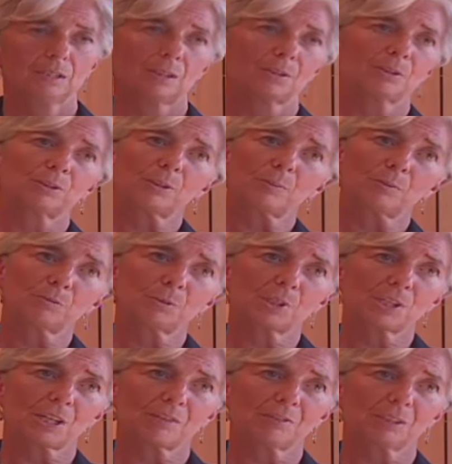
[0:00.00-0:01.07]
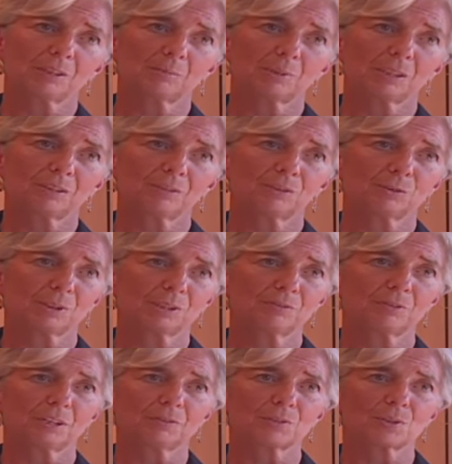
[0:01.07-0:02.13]
On the top of which, having been
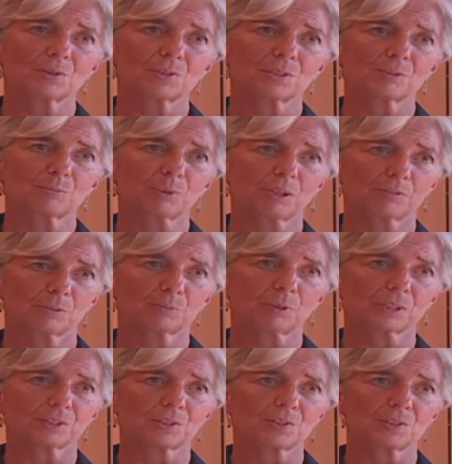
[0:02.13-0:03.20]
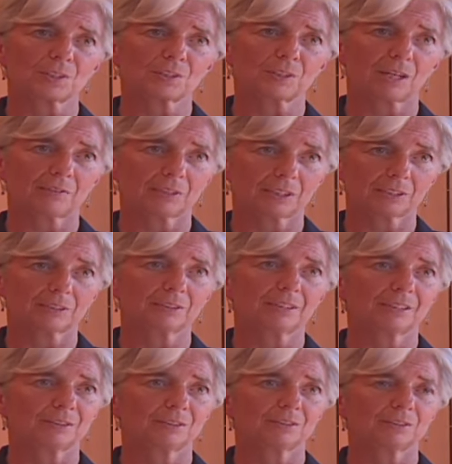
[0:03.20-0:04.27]
twenty-five years in private practice and having
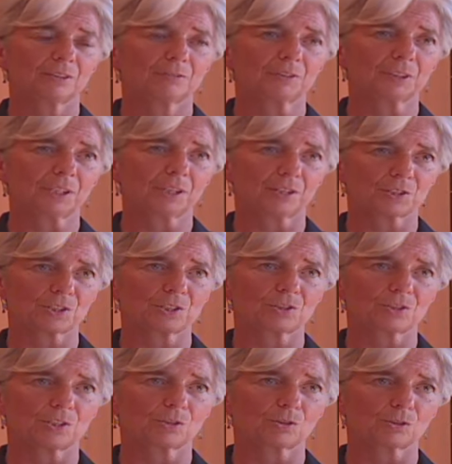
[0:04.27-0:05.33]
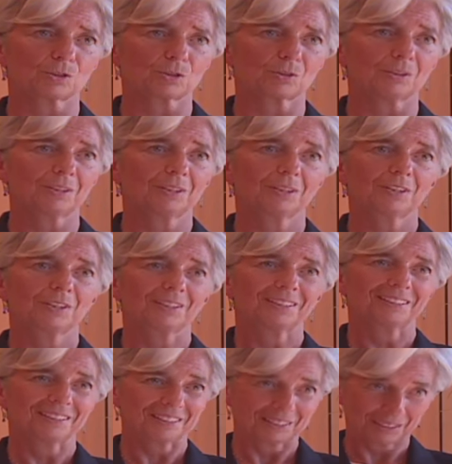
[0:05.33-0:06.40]
led a very large institution,
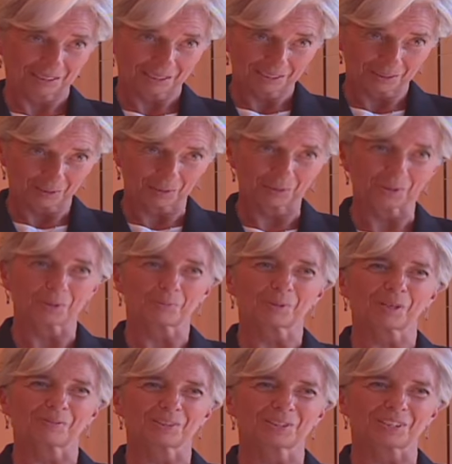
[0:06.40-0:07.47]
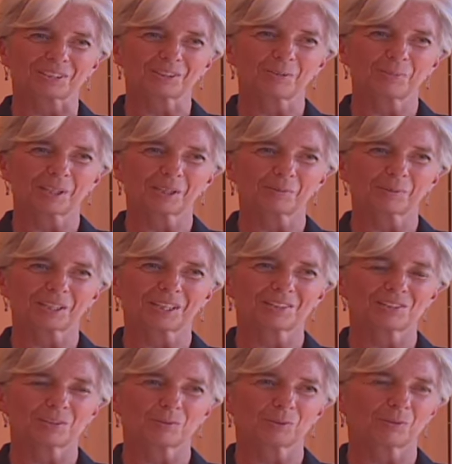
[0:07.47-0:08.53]
although in the private sector, Baker
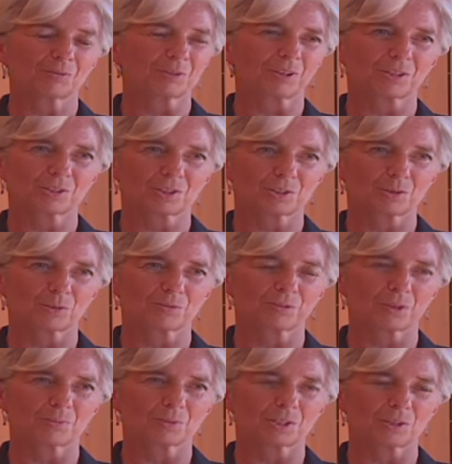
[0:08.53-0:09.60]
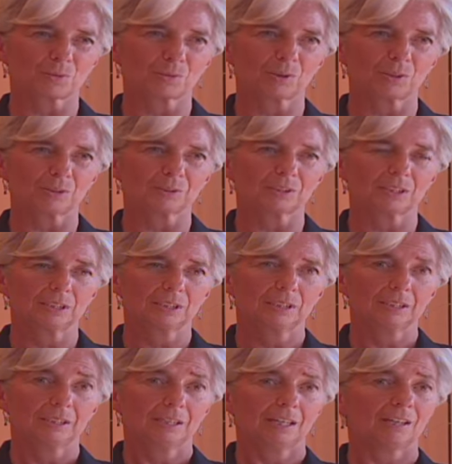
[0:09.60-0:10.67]
McKenzie, one of the largest law firms in the world,
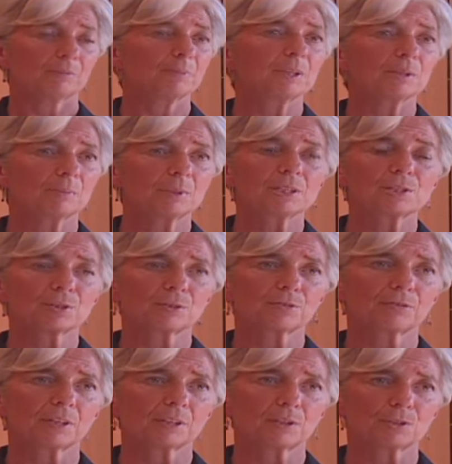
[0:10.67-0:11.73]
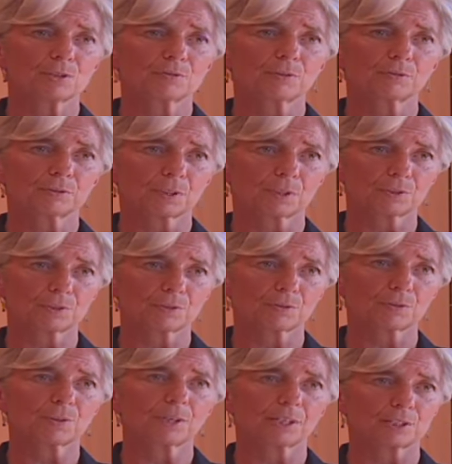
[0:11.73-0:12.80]
I've been the Minister of Finance for France
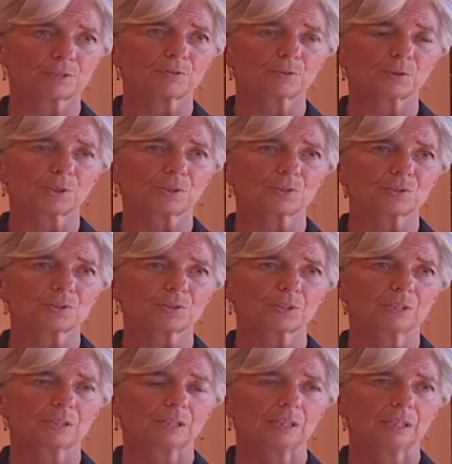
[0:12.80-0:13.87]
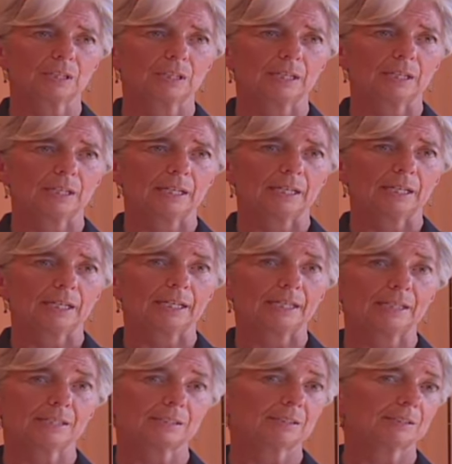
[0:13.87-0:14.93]
for the last four years.
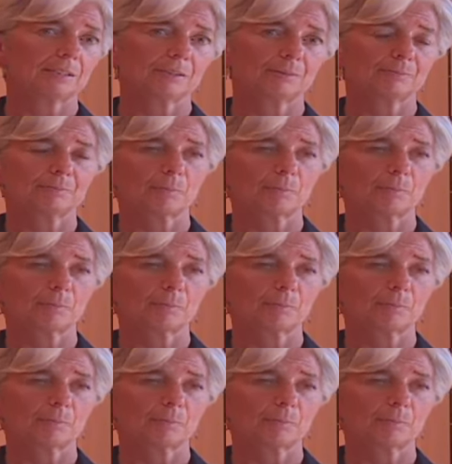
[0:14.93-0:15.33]
And,